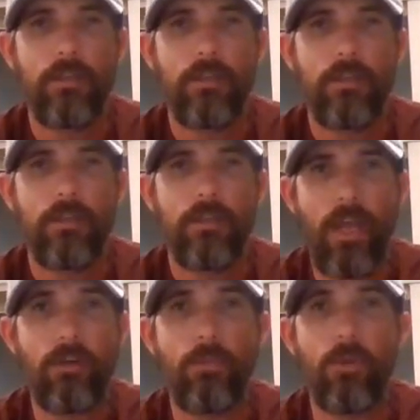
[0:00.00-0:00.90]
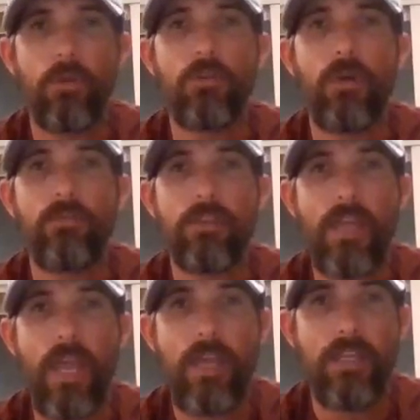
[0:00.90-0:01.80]
You look at your NAV report, you
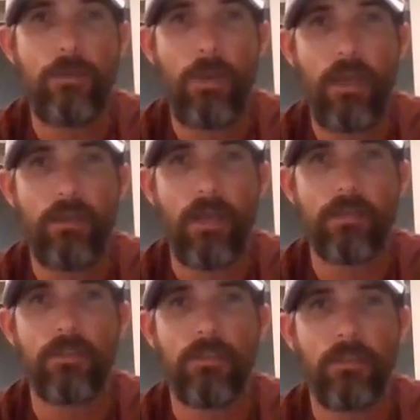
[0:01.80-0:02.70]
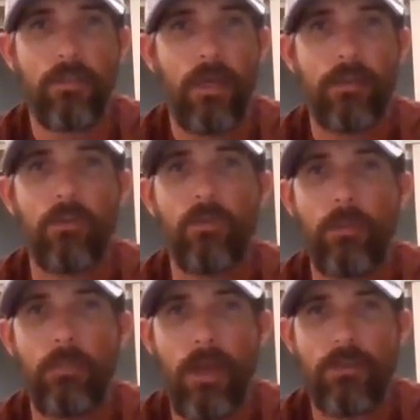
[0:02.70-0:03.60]
have this 80 Paydex, and I could
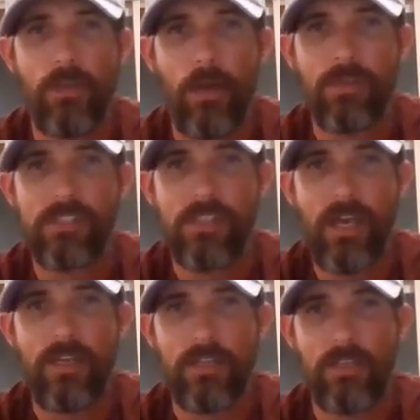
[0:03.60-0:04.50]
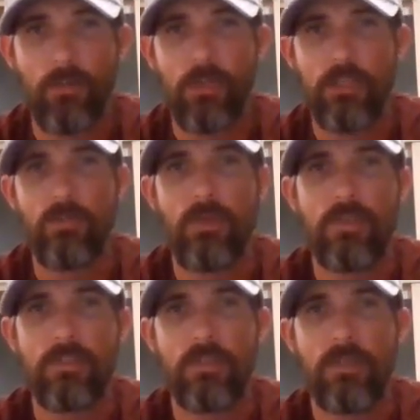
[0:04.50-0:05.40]
only imagine how excited someone is
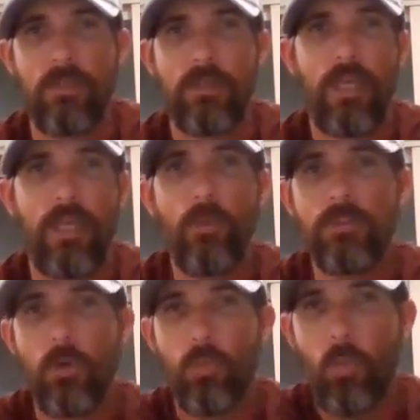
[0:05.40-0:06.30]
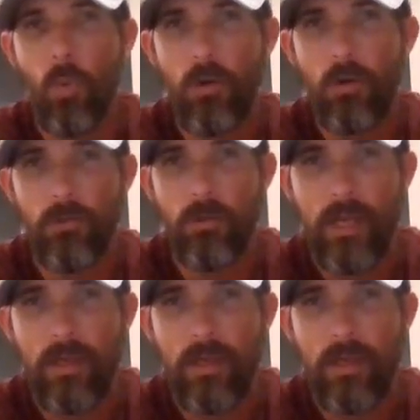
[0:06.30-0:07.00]
because they went to war for